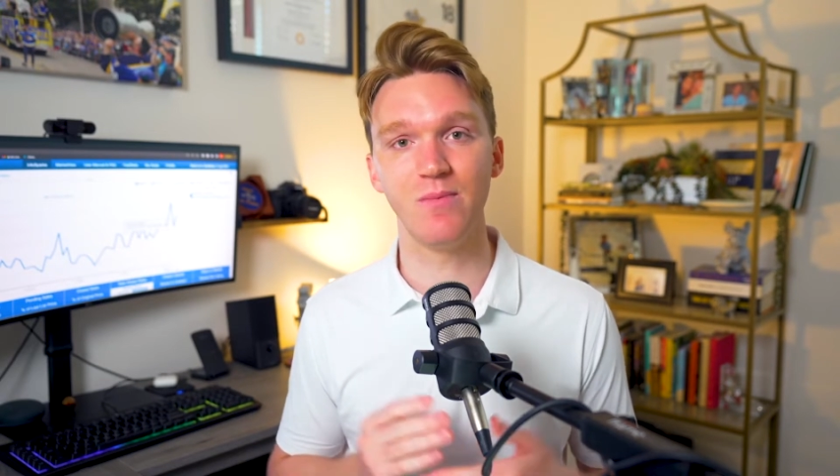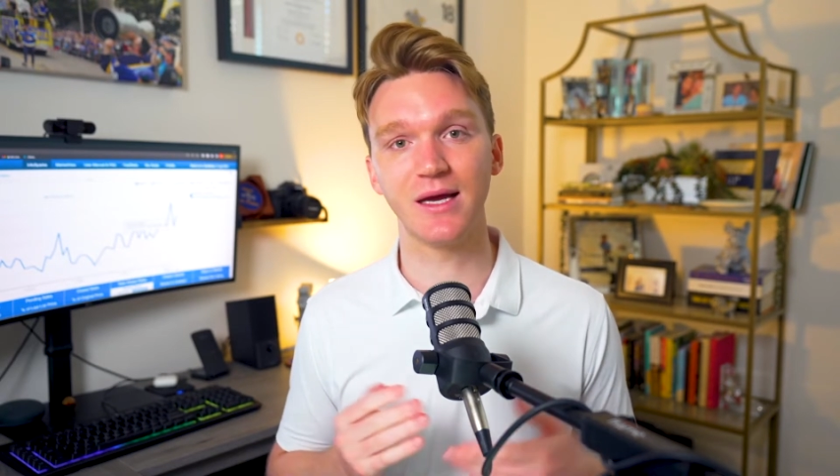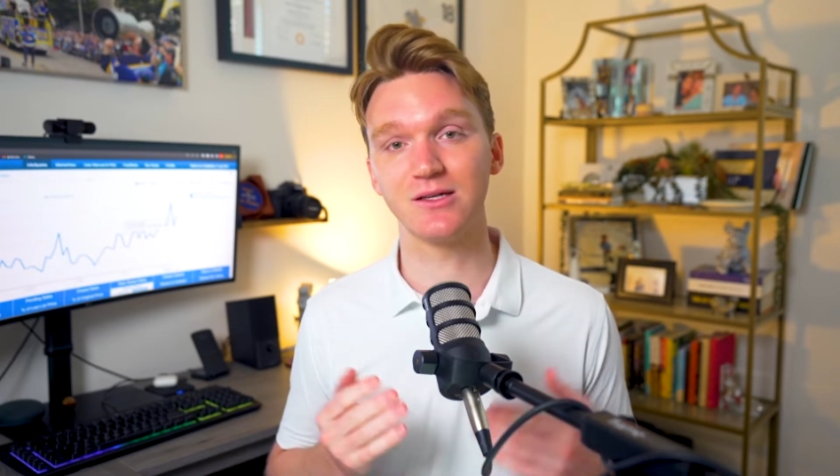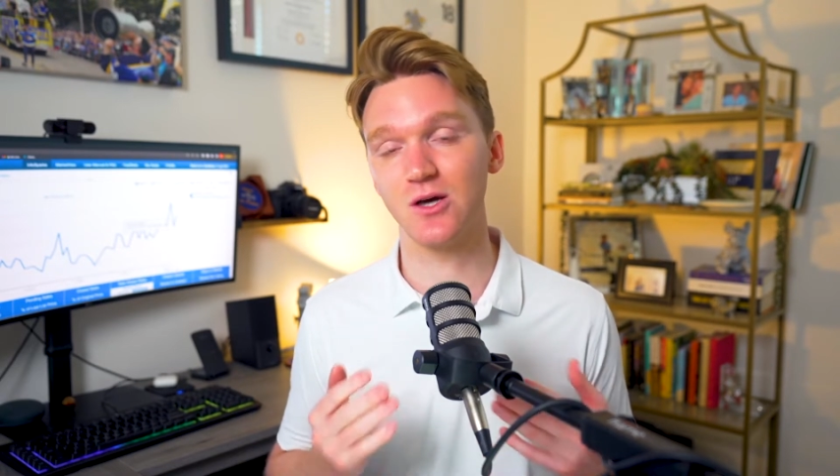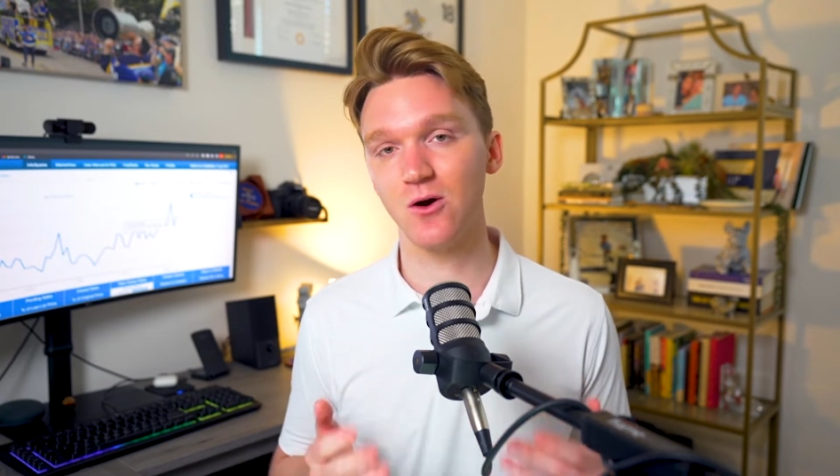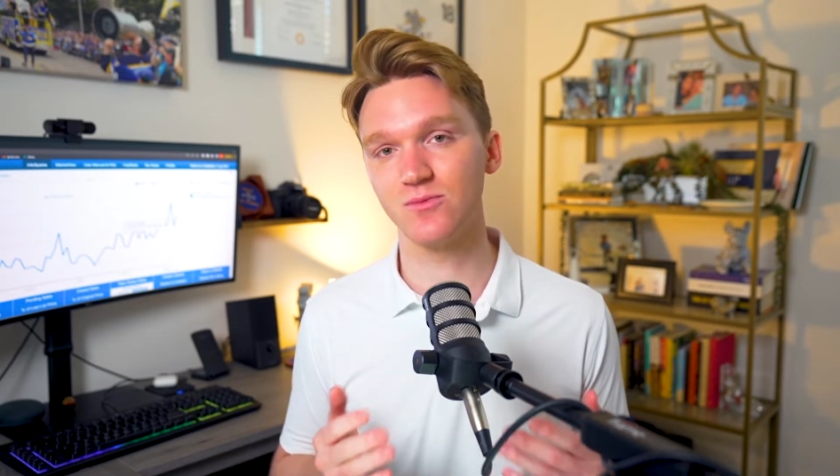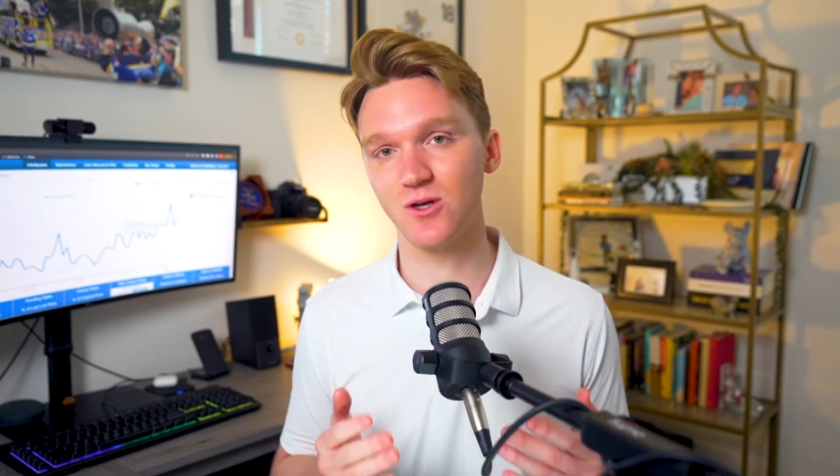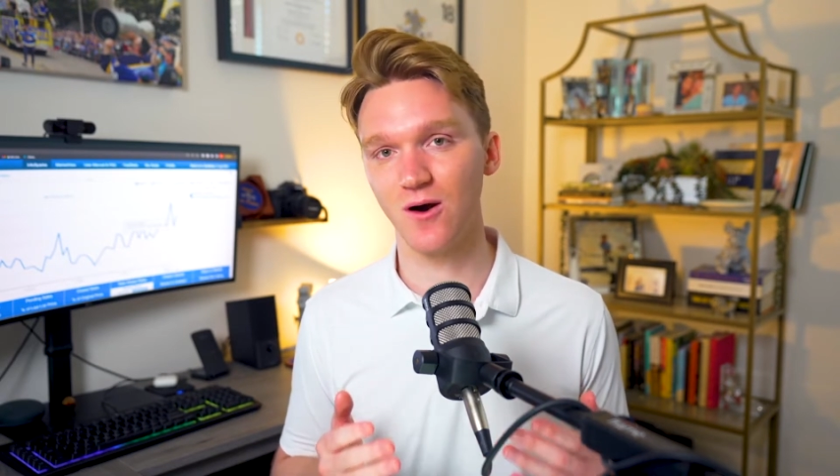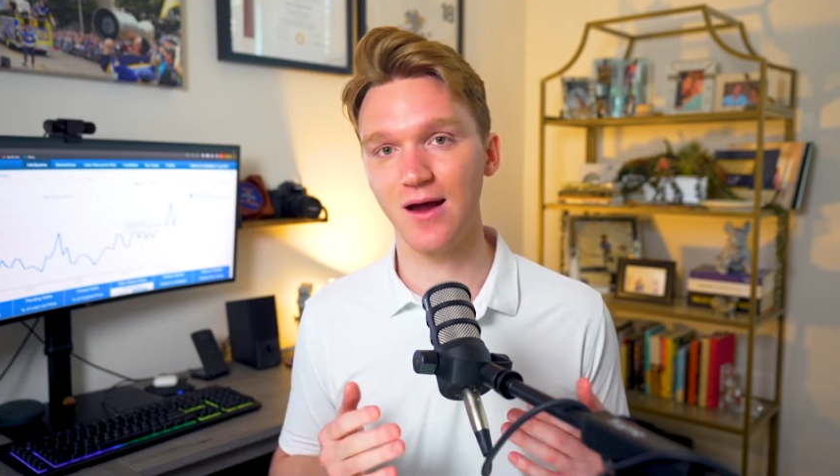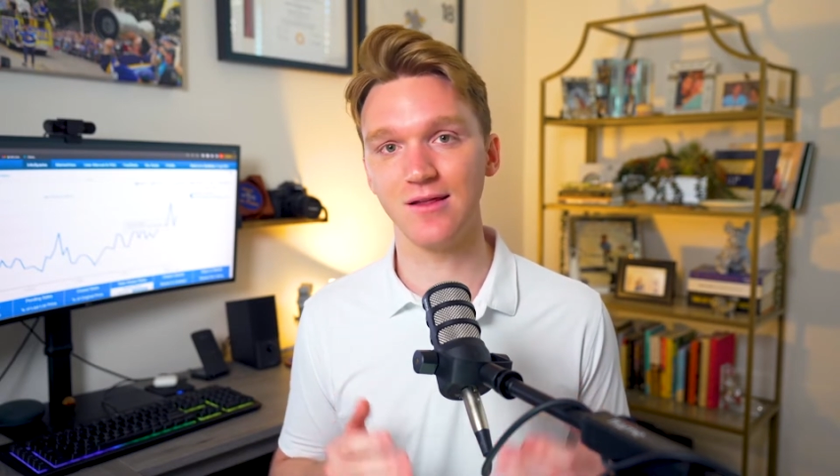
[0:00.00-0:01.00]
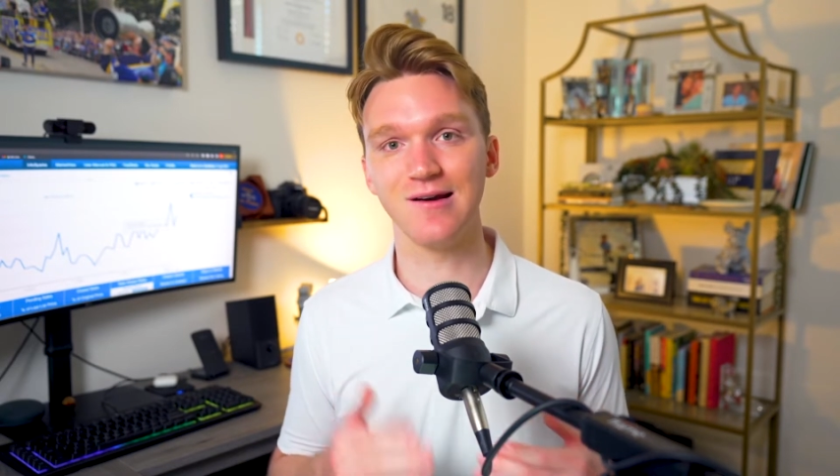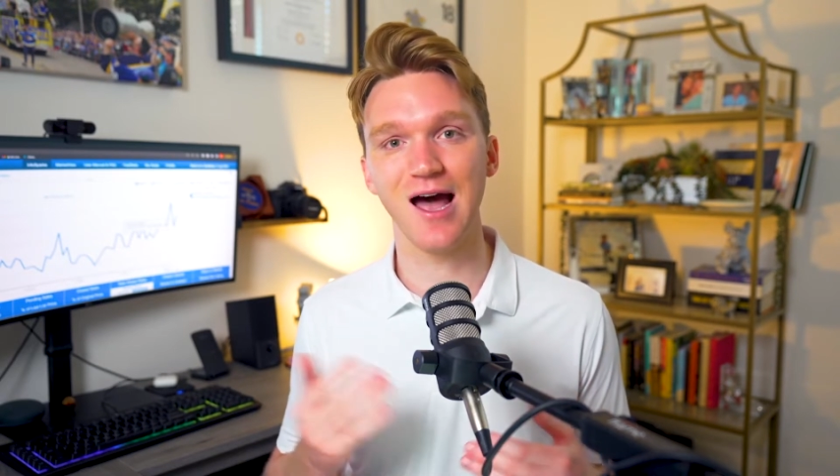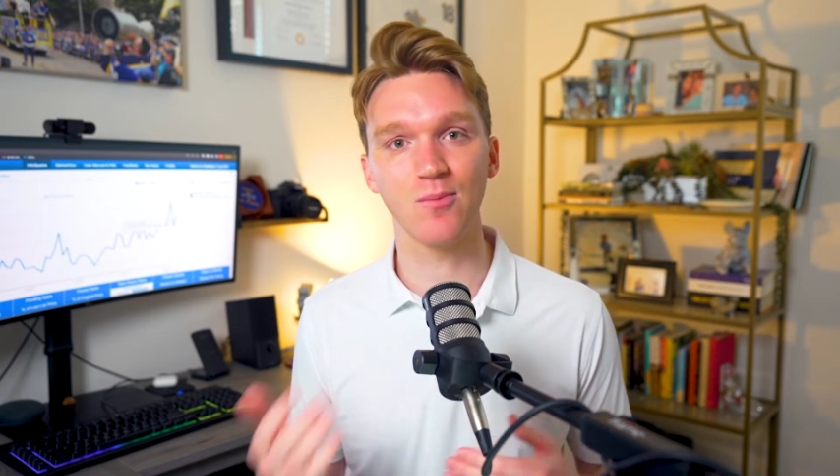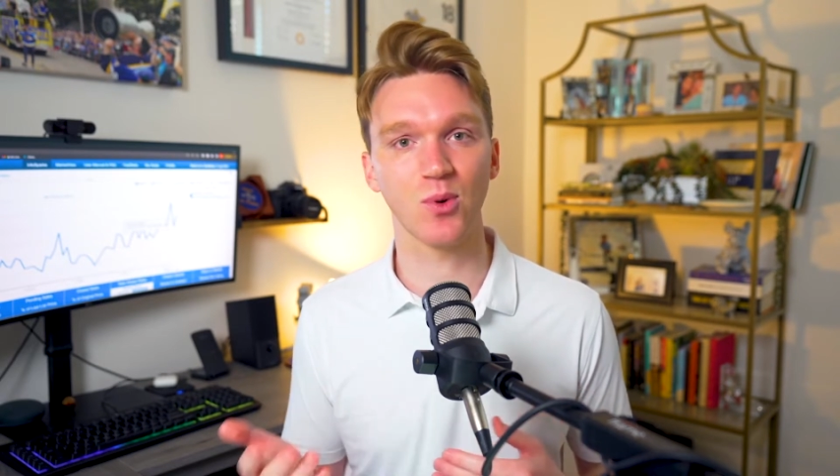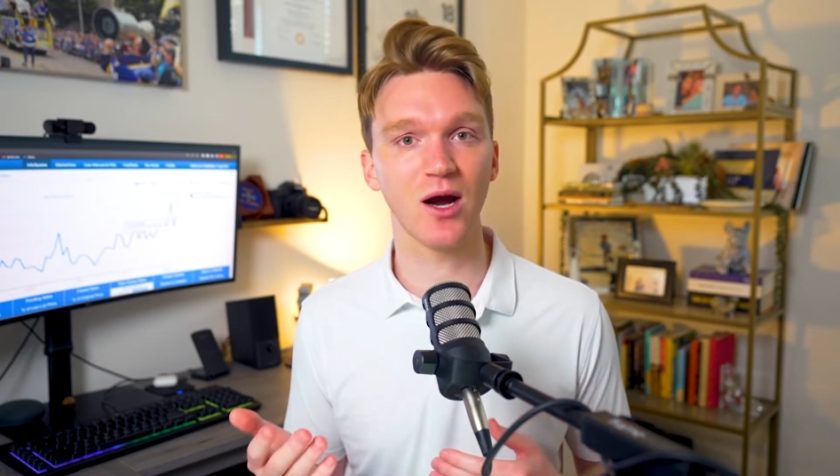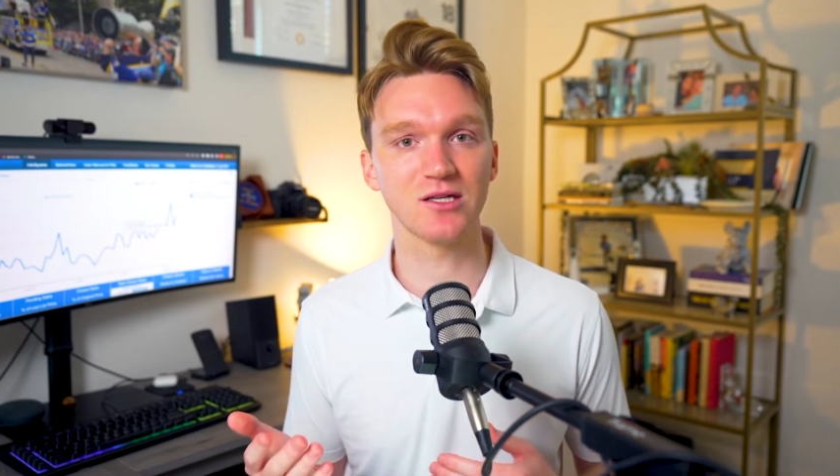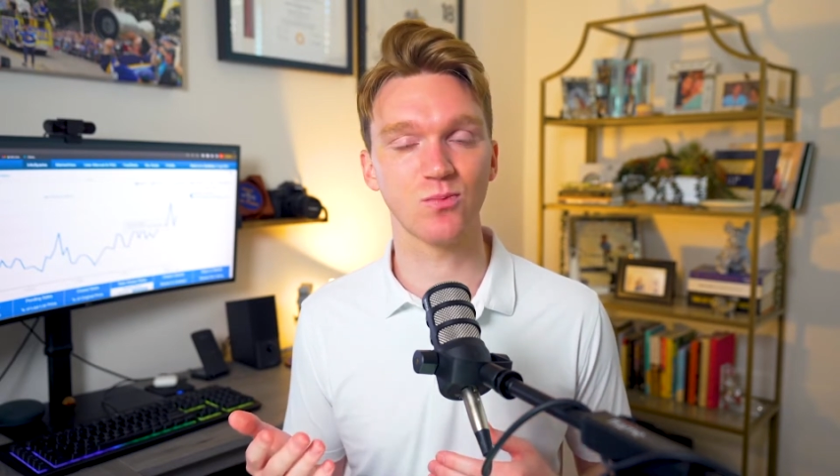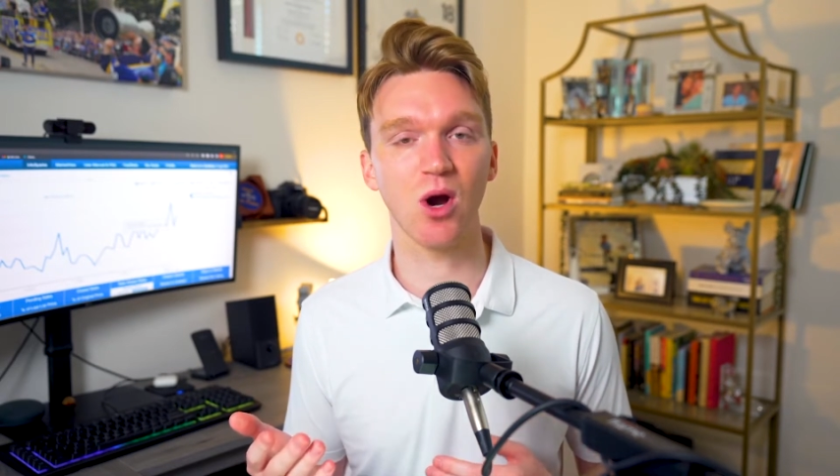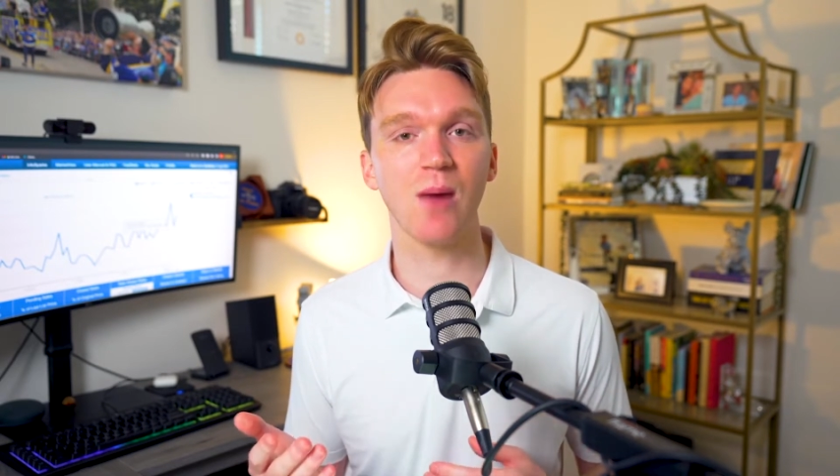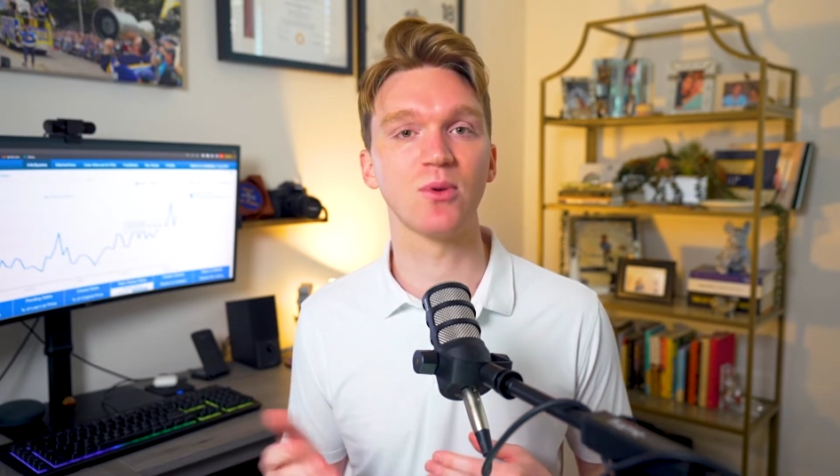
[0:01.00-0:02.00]
because homes are either not
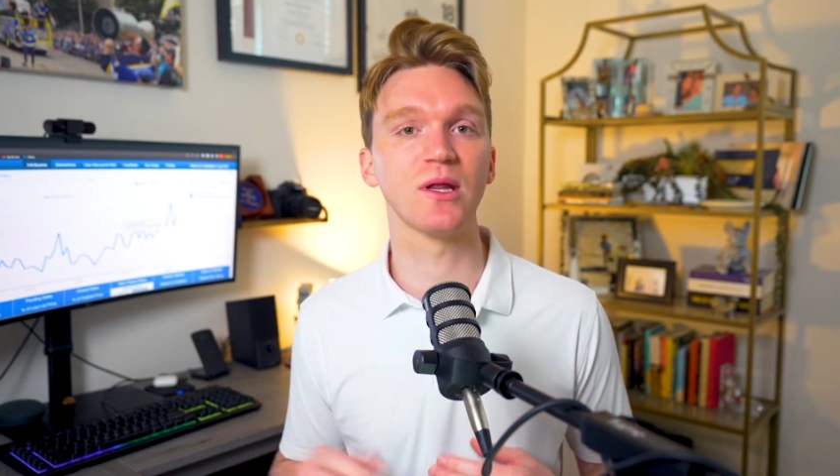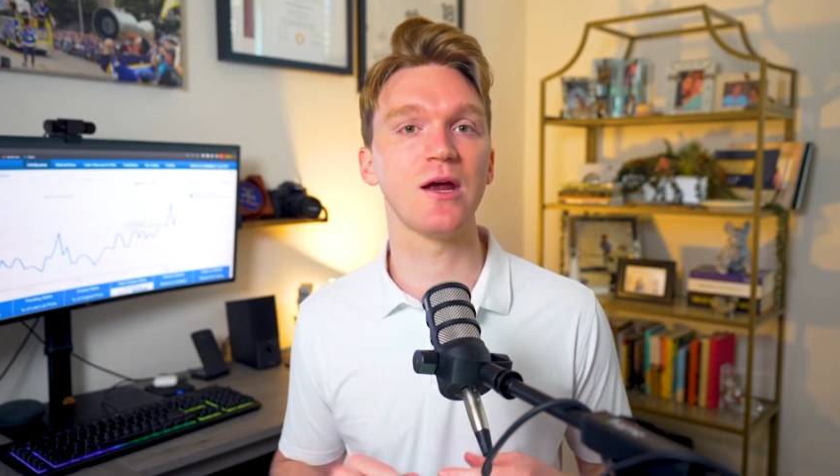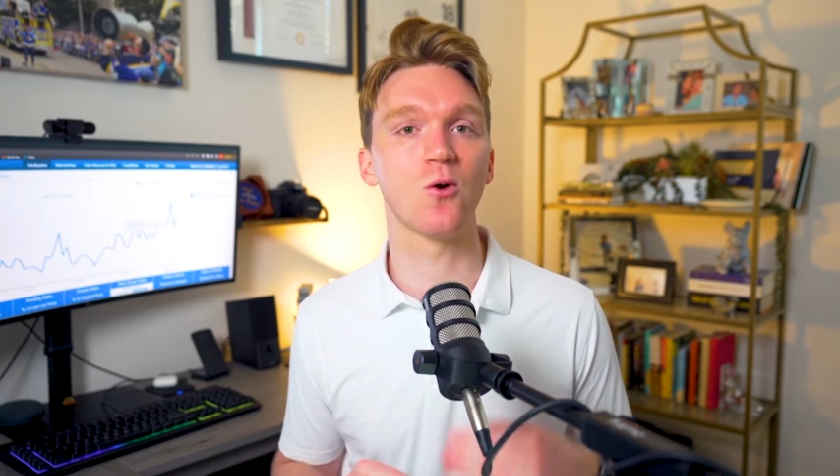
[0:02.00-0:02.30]
priced properly